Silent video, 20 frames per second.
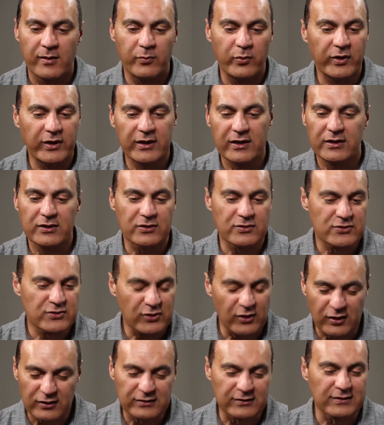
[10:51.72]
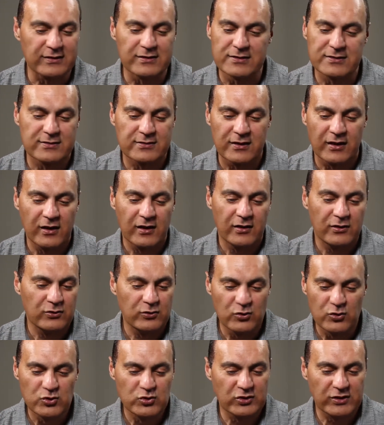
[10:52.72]
bring in consultants.
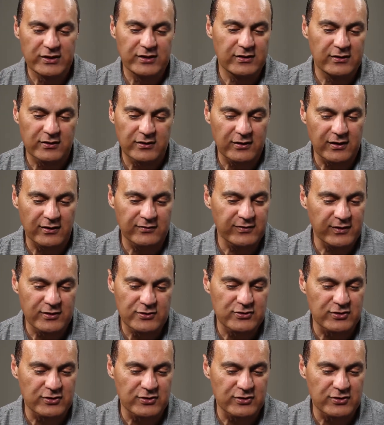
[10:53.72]
Usually they're not very